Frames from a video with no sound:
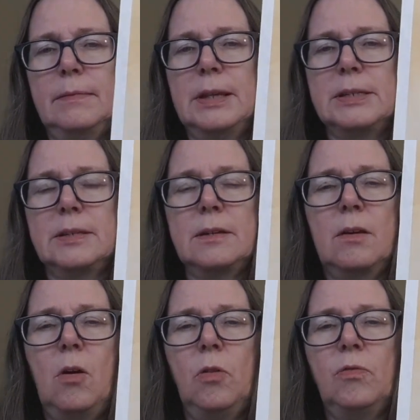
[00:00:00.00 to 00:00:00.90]
It's
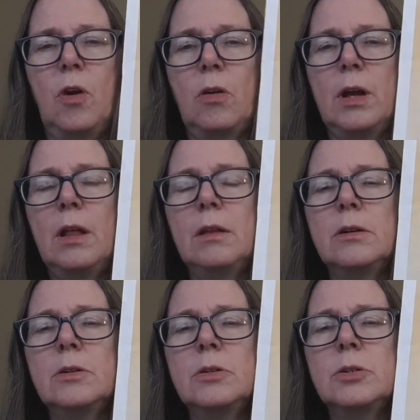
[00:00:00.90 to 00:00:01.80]
all the fall
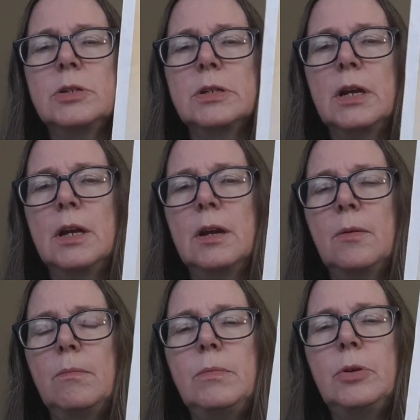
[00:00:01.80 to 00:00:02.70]
colors,
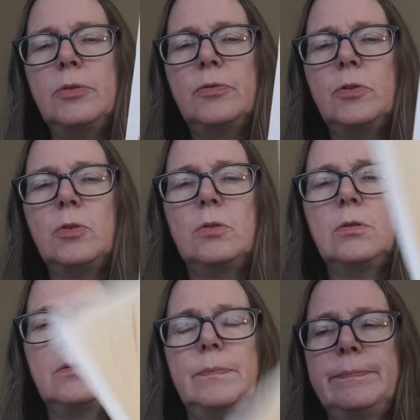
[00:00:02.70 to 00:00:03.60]
beautiful.